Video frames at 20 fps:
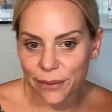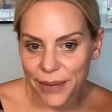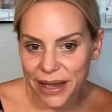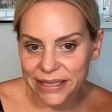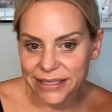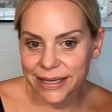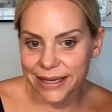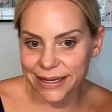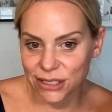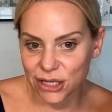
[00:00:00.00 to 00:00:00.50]
my
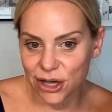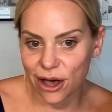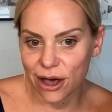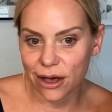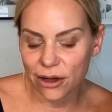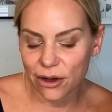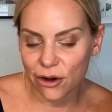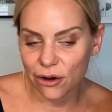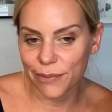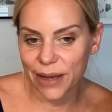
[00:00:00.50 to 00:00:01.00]

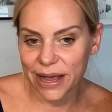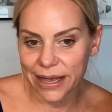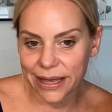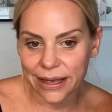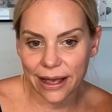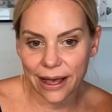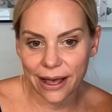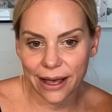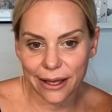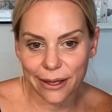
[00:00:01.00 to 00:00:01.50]
TikTok or
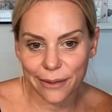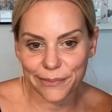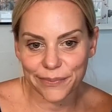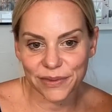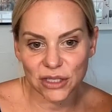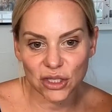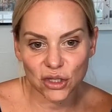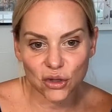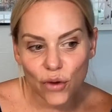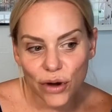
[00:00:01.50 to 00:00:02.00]
my
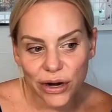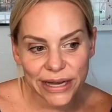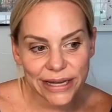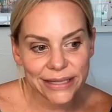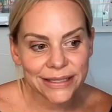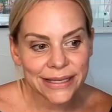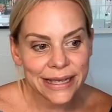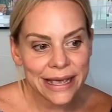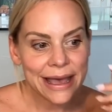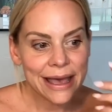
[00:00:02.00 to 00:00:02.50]

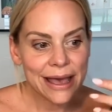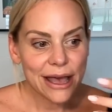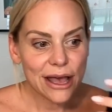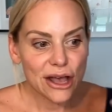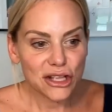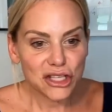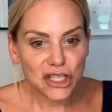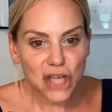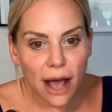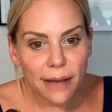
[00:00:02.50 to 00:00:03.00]
stories.
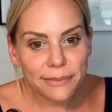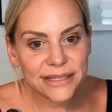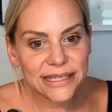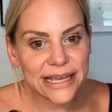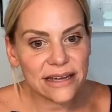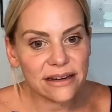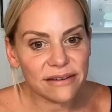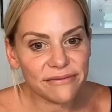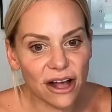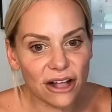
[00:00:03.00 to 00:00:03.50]
Tom
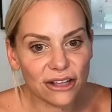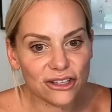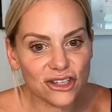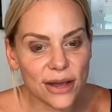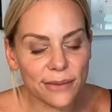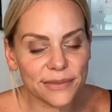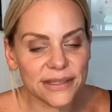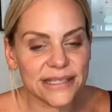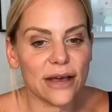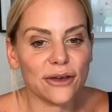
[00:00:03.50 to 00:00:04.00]
Sandoval
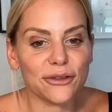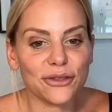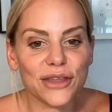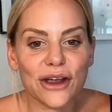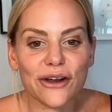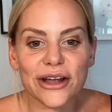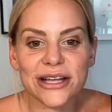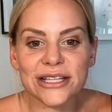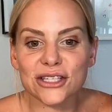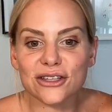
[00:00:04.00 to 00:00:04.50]
jumps out
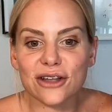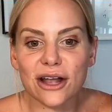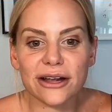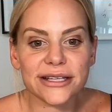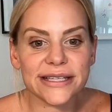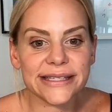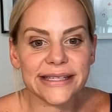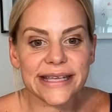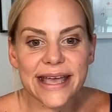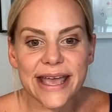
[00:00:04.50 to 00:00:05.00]
there and
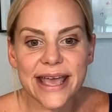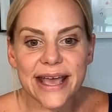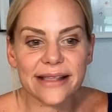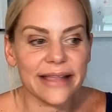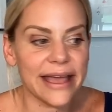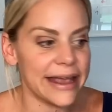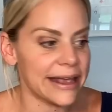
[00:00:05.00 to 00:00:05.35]
starts singing